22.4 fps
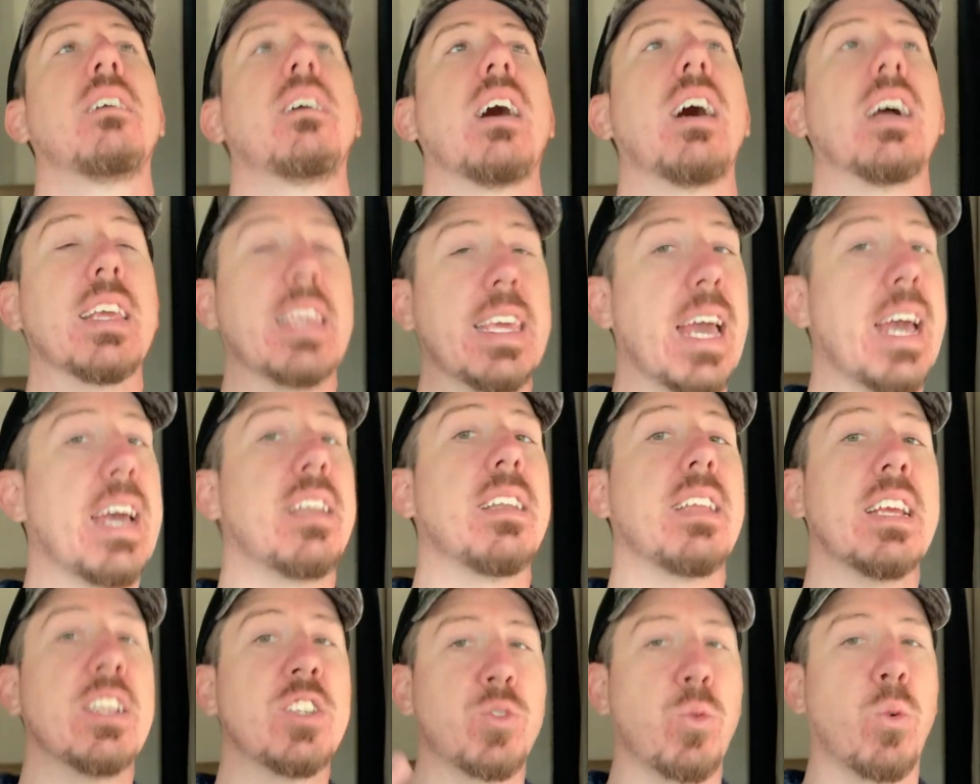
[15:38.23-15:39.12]

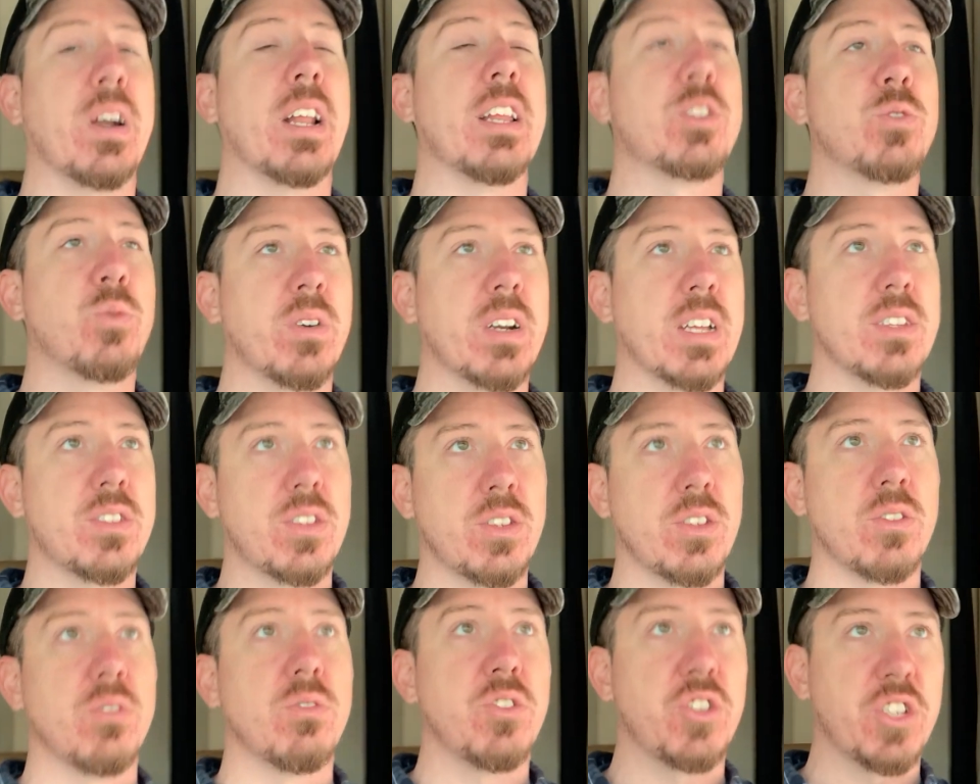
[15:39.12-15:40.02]
Again, in
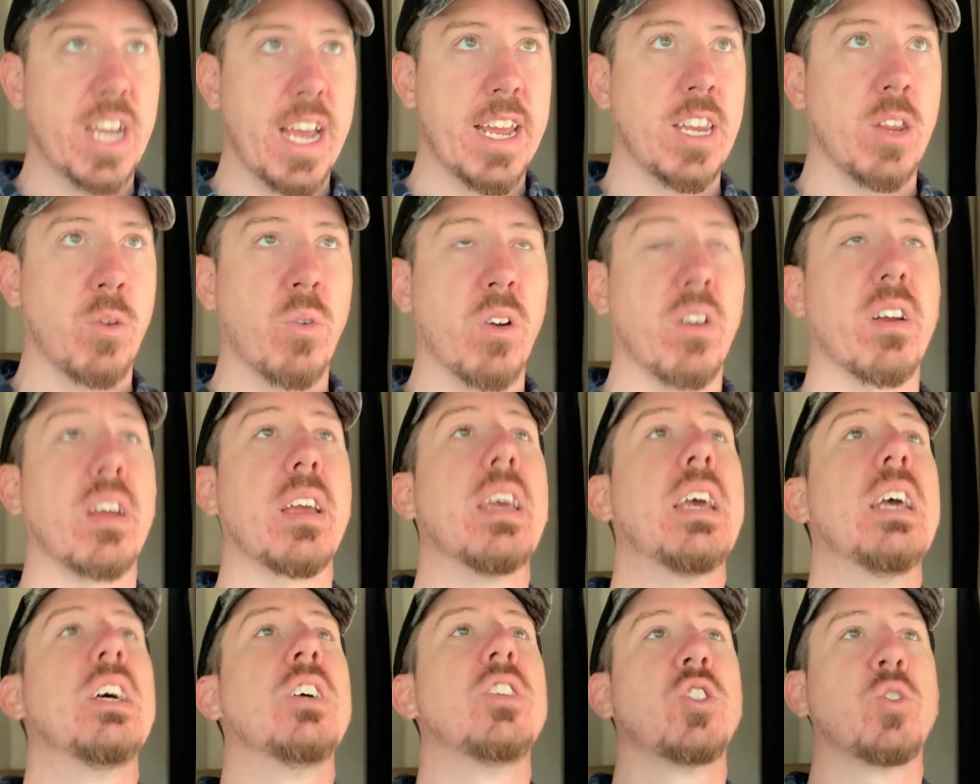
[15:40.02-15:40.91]
2022 January.
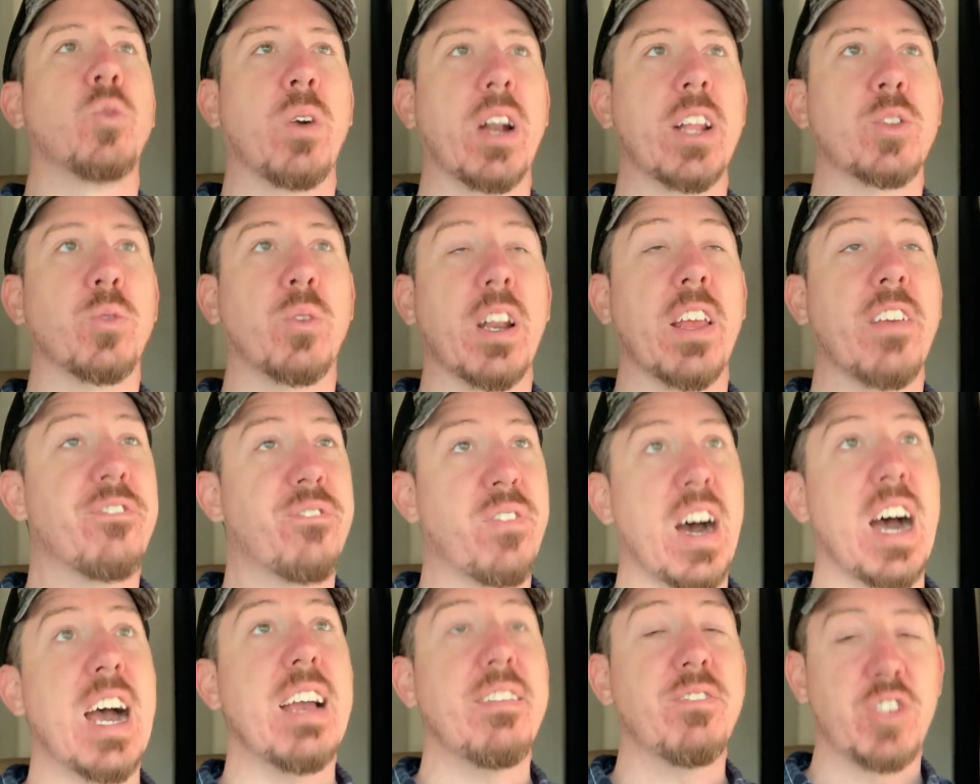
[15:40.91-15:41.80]

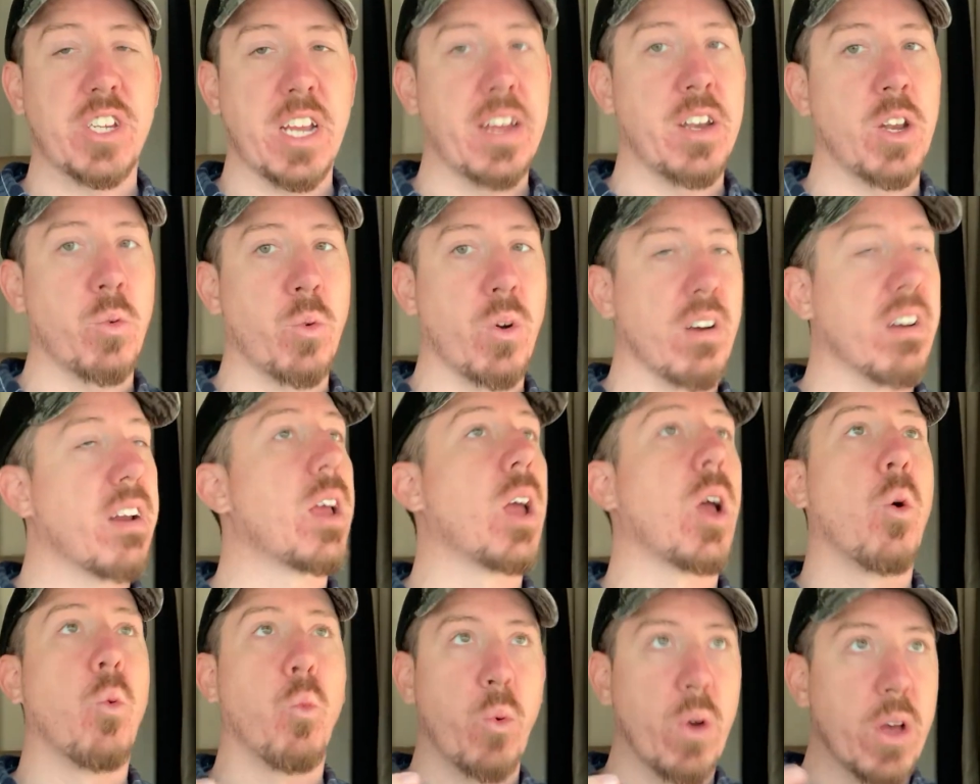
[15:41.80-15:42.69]
2025 January
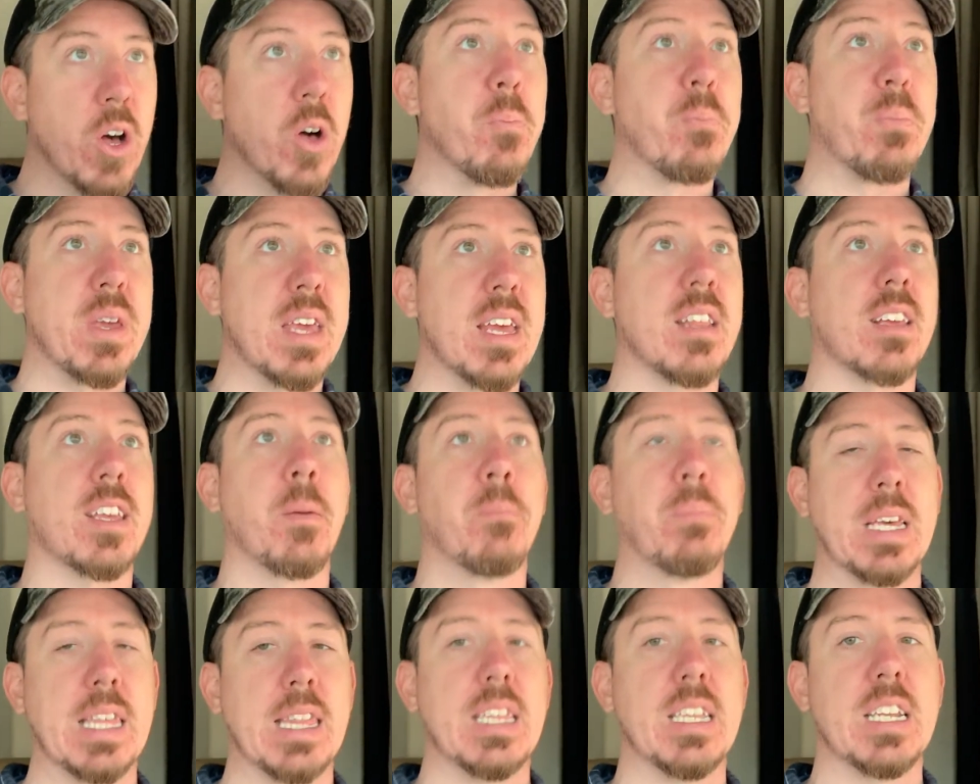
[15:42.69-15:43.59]
will be a
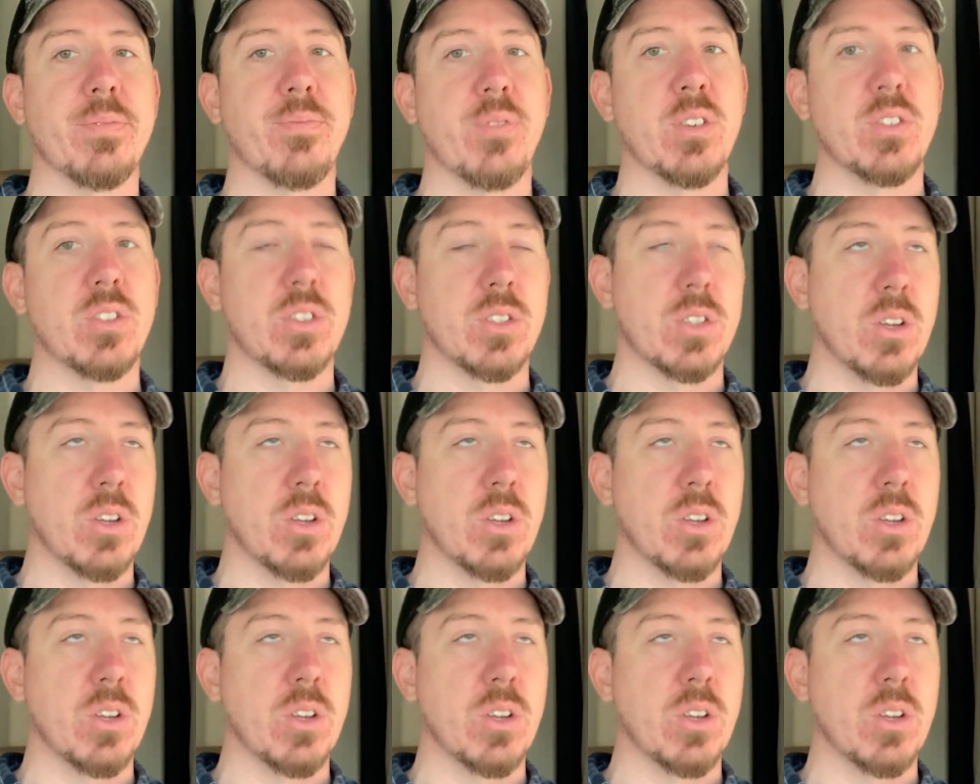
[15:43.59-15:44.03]
completely different